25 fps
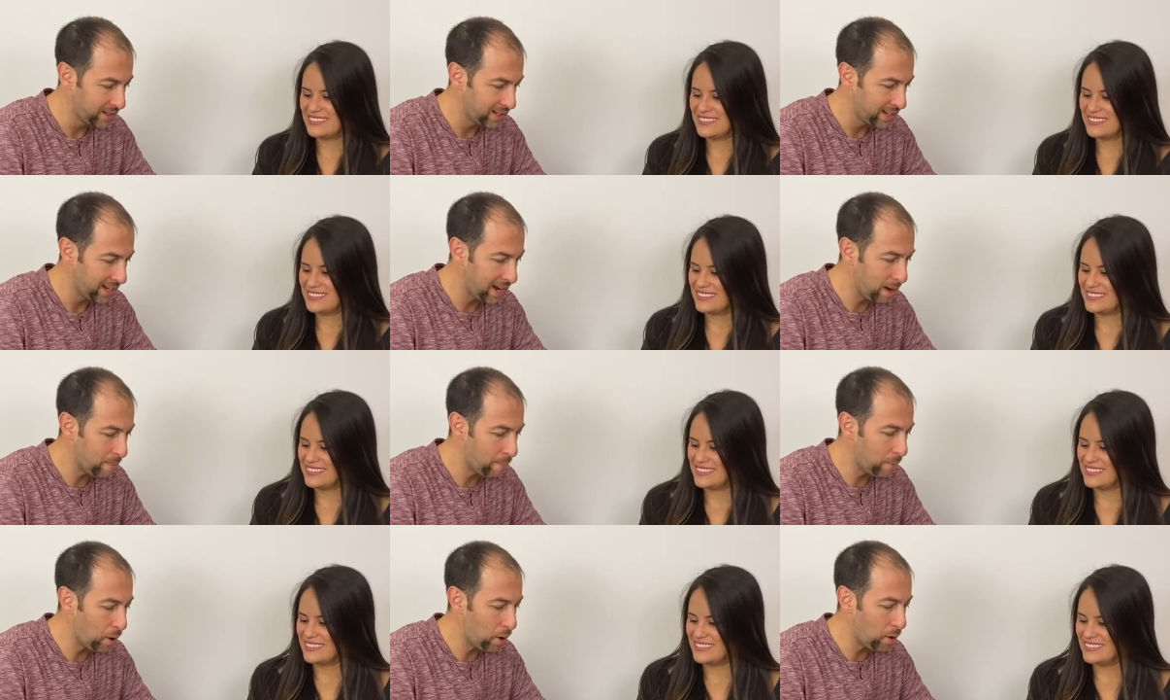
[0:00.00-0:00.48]

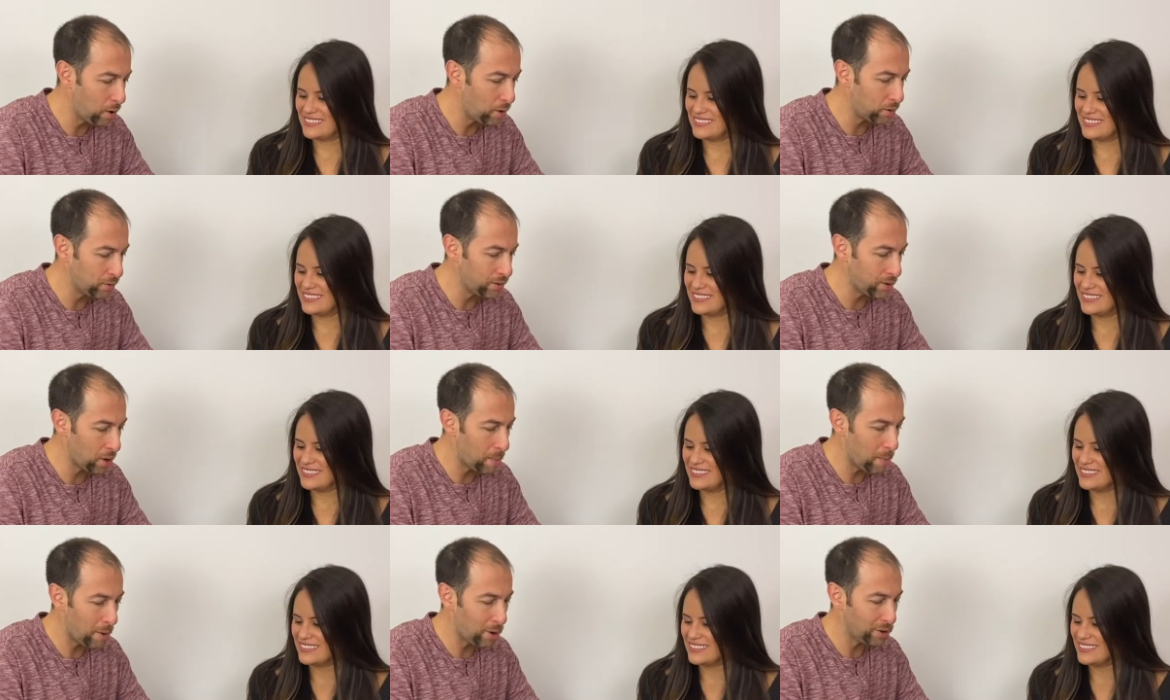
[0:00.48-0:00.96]
Speaker 1: E buono
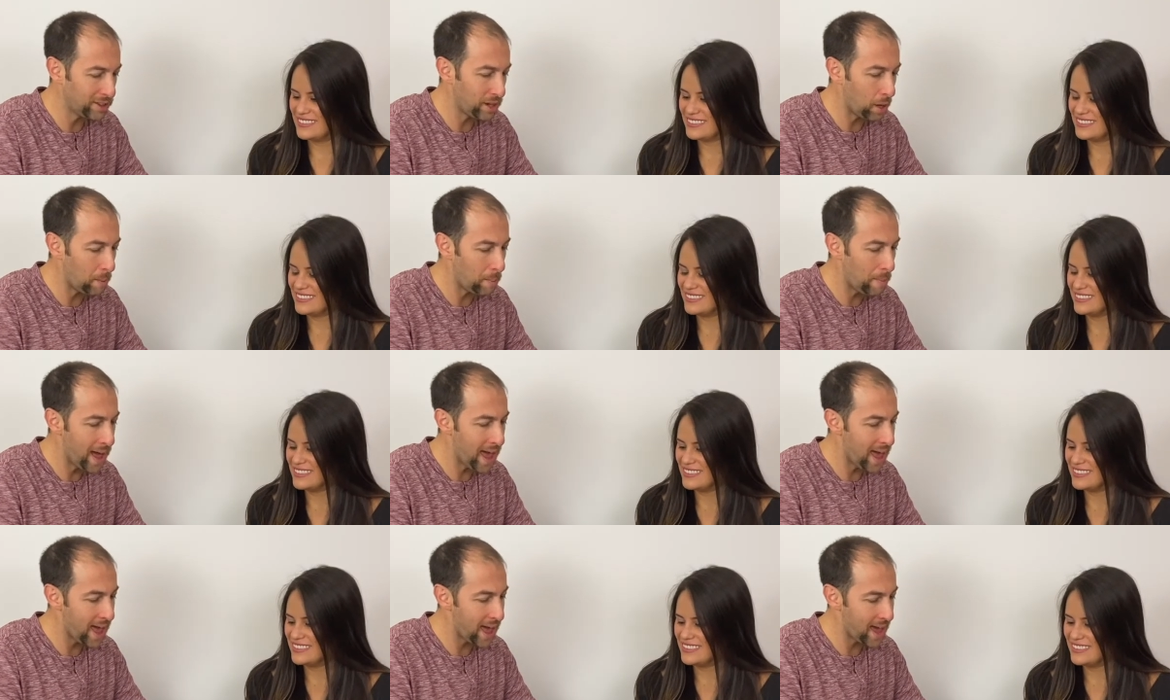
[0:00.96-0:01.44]
molto
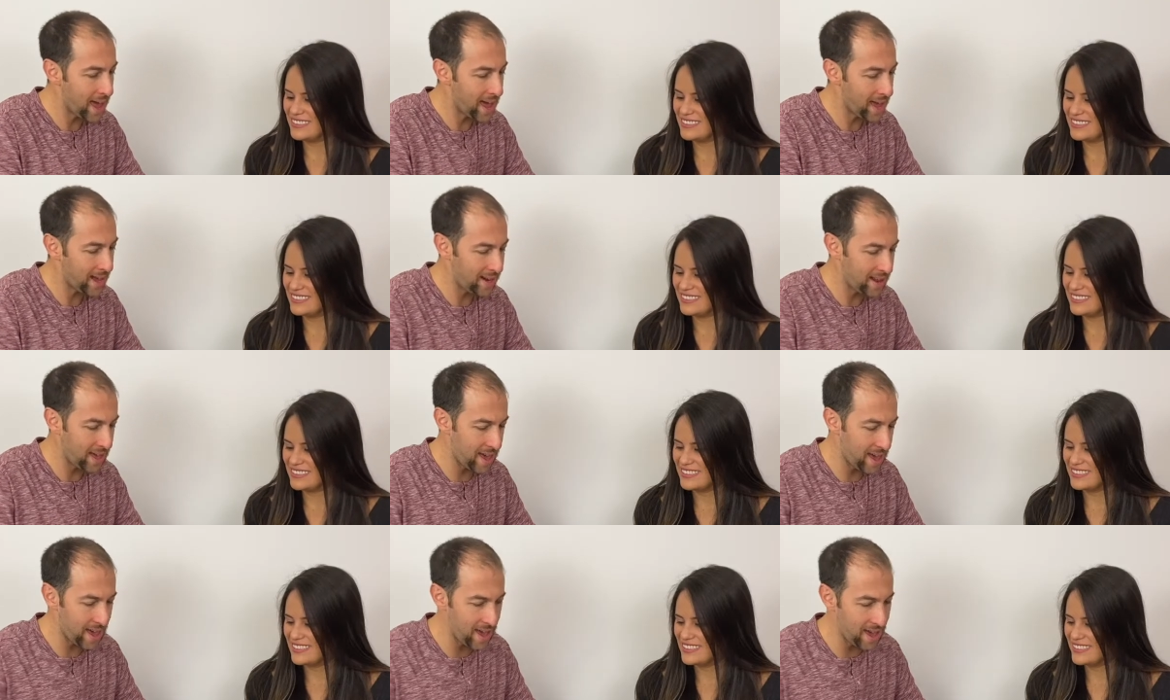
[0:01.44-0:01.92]

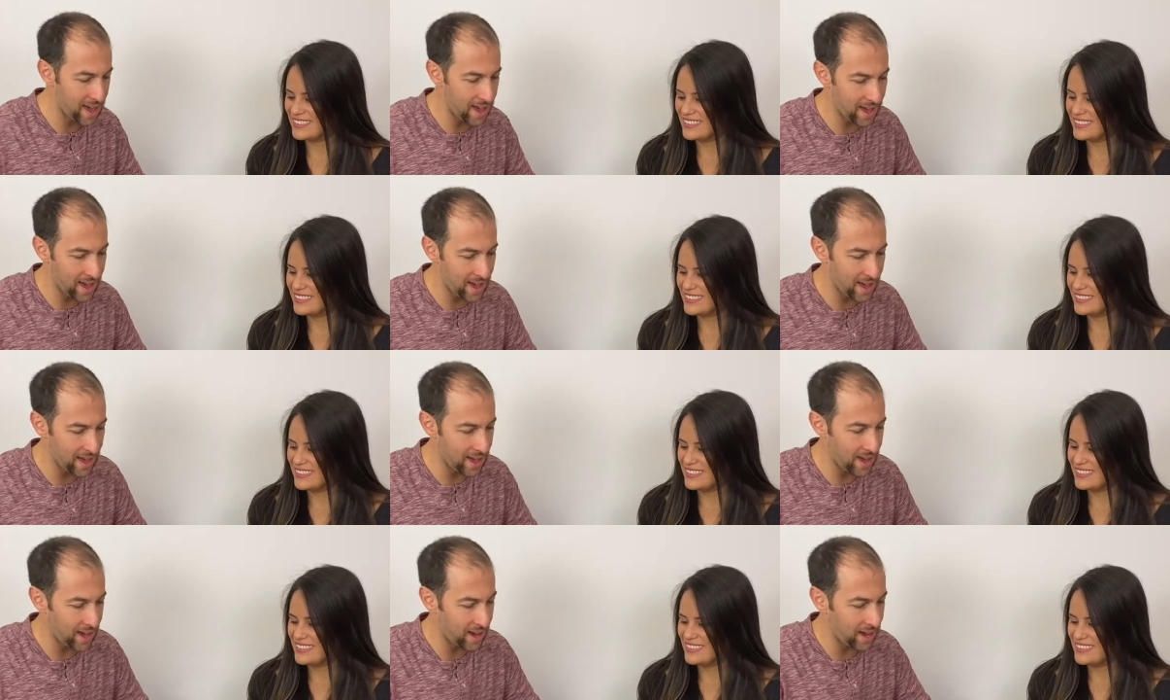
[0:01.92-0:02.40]

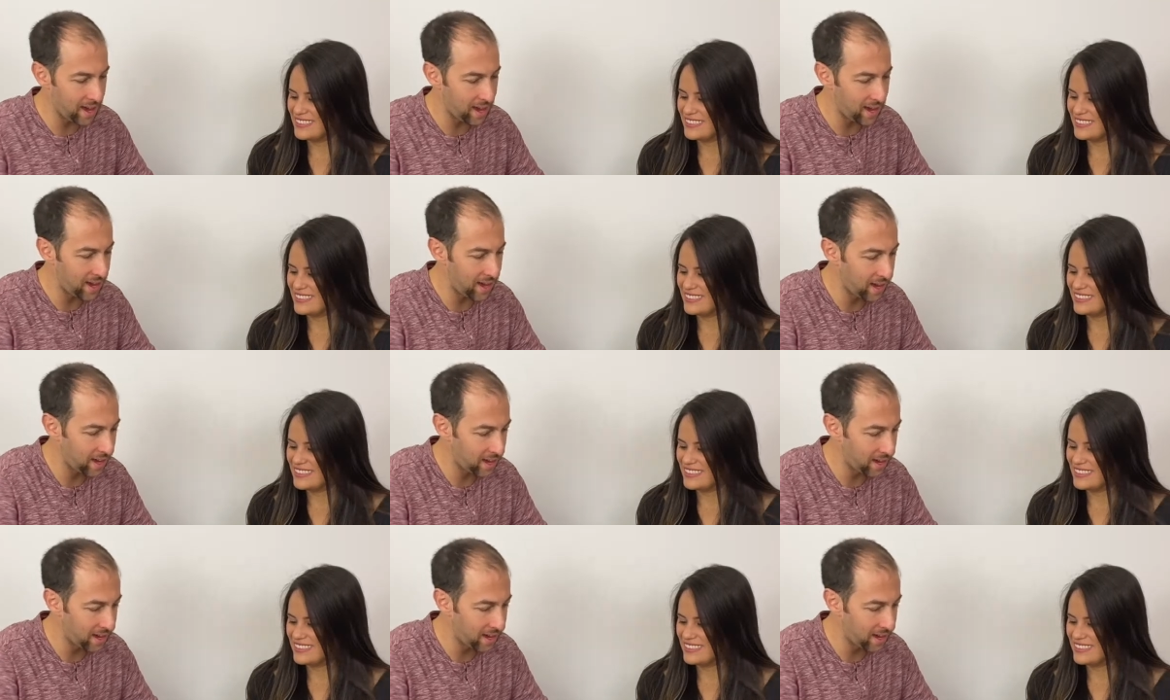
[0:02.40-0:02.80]
bene.